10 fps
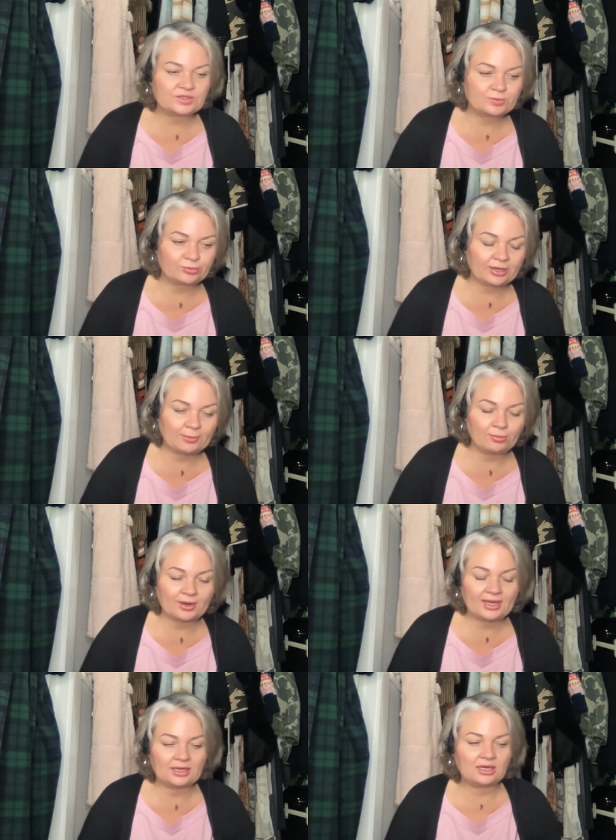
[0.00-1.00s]
spring
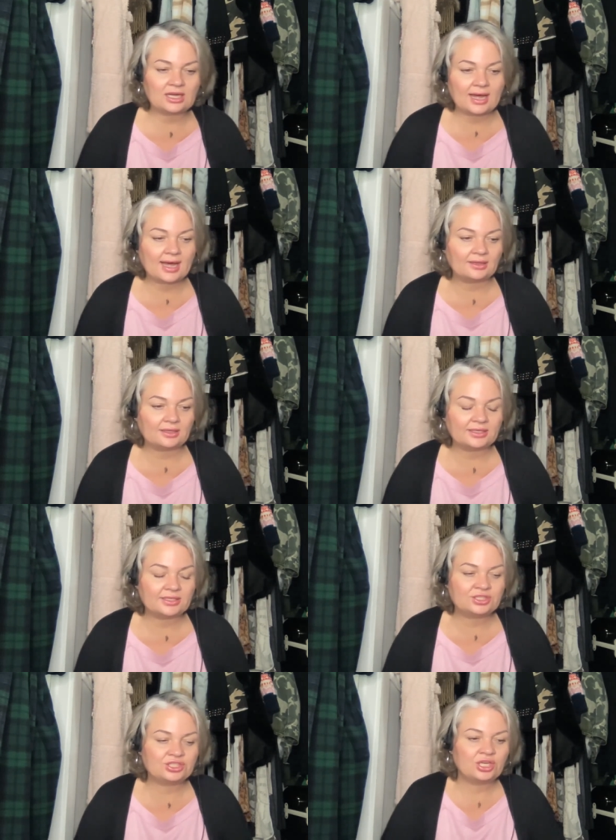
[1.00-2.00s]
break in
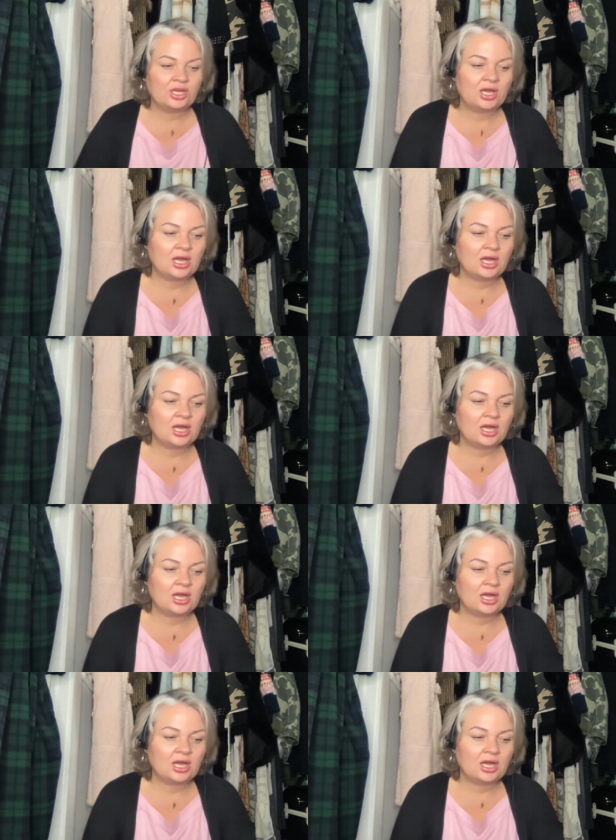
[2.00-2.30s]
college.